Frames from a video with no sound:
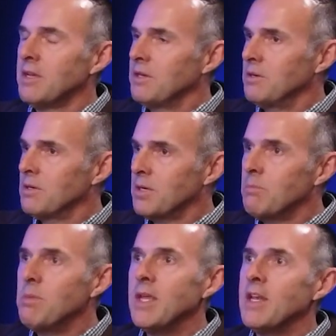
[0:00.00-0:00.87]
You're going to
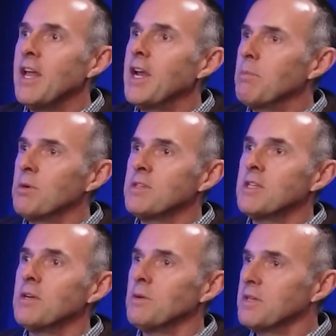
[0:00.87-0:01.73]
be at
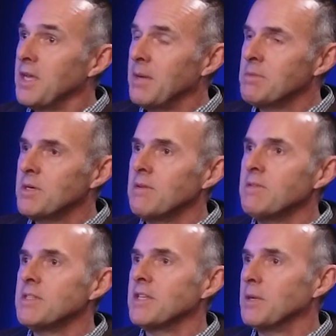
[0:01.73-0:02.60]
90% on-time
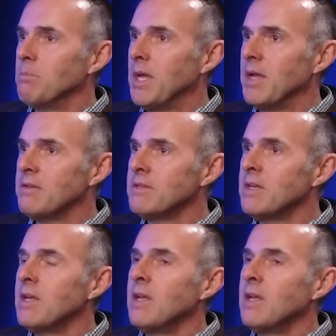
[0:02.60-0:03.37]
service at the best.